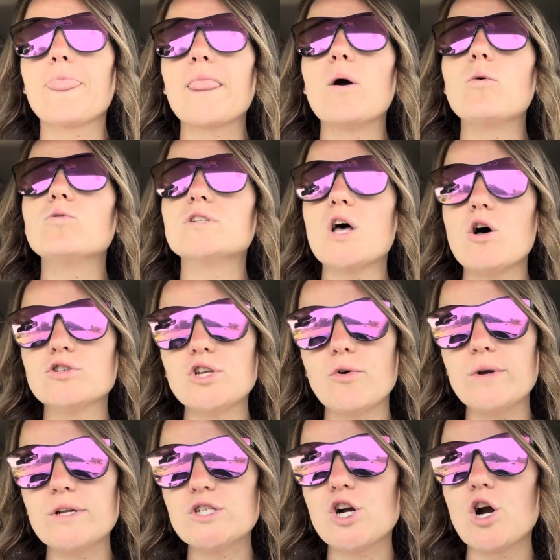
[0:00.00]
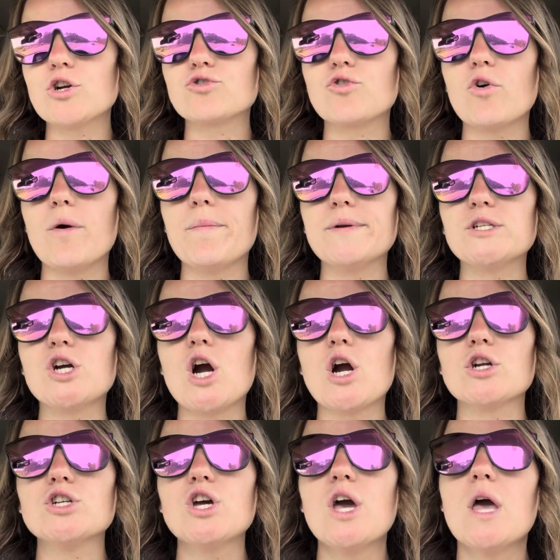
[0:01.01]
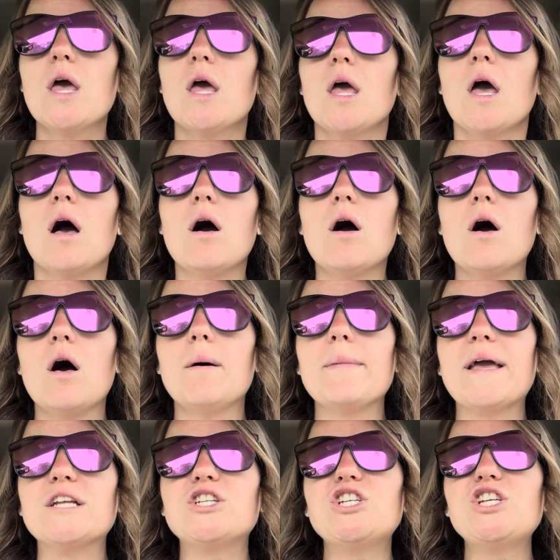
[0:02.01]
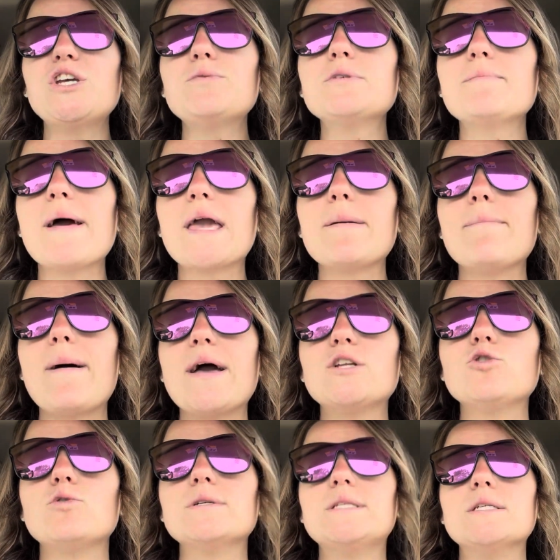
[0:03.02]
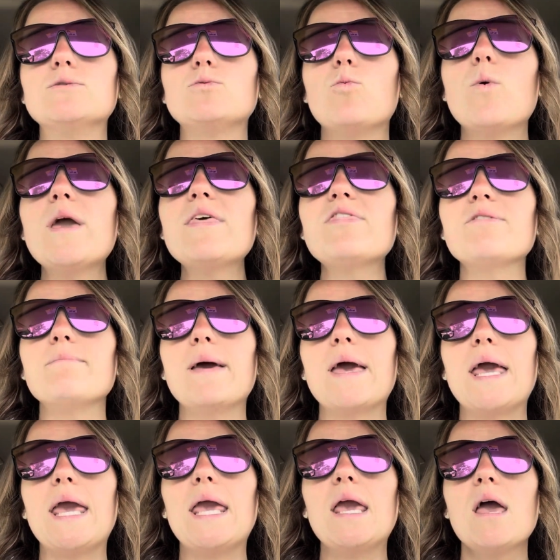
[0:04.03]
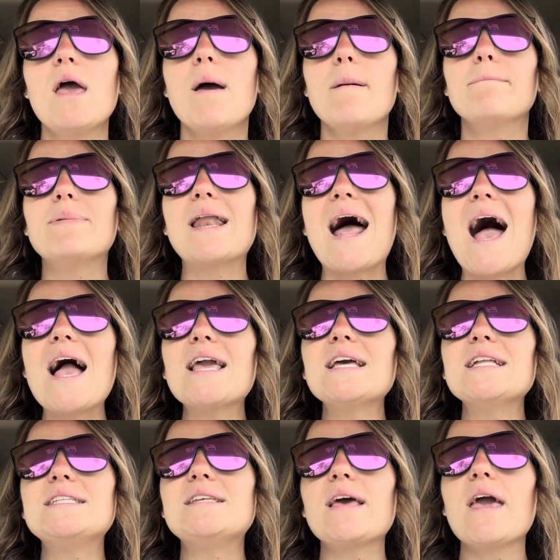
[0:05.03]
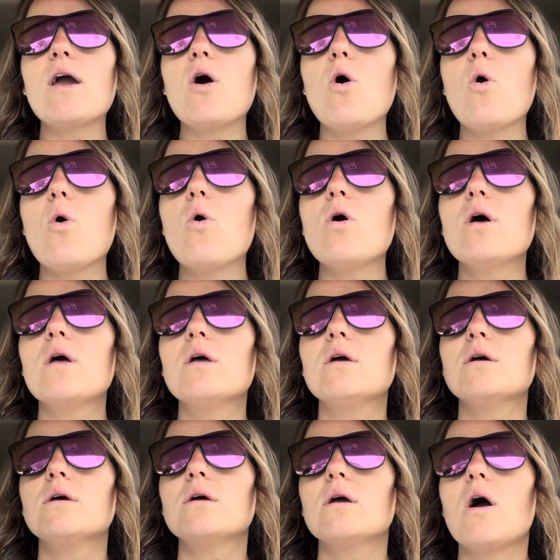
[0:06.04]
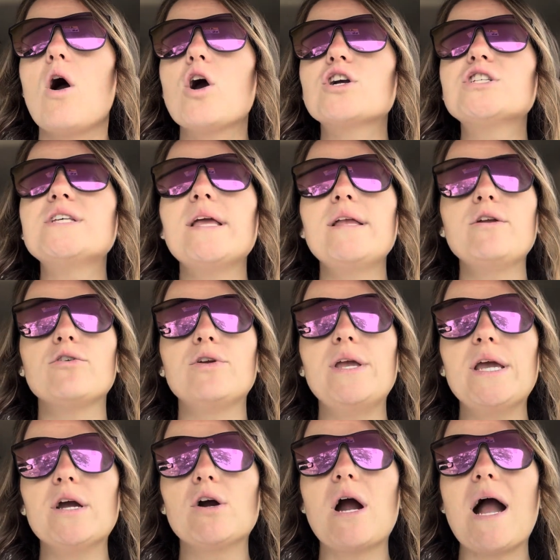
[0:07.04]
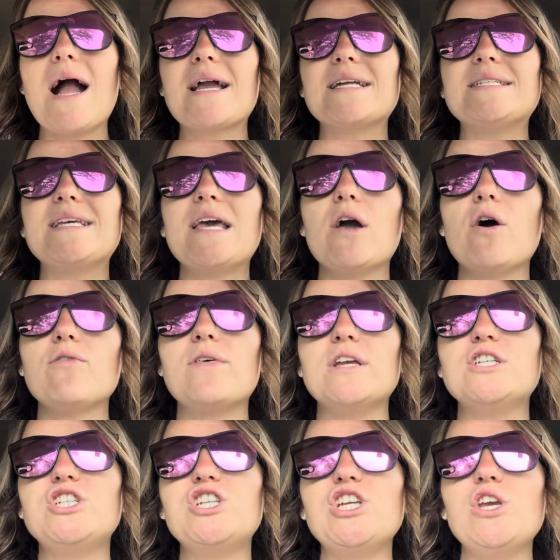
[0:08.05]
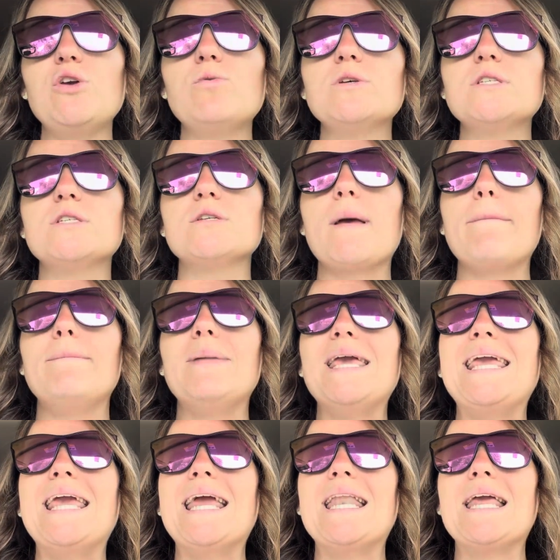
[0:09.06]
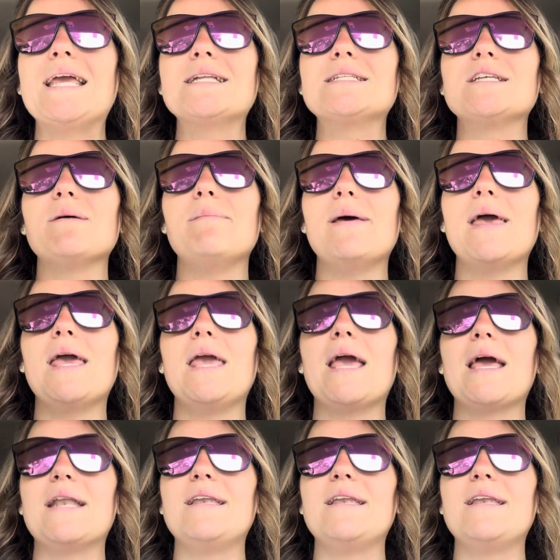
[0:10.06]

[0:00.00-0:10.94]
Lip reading: was also in church, grew up in church, and she was making bad choices with me, but I could tell, our senior year, I could tell that she was beginning to be,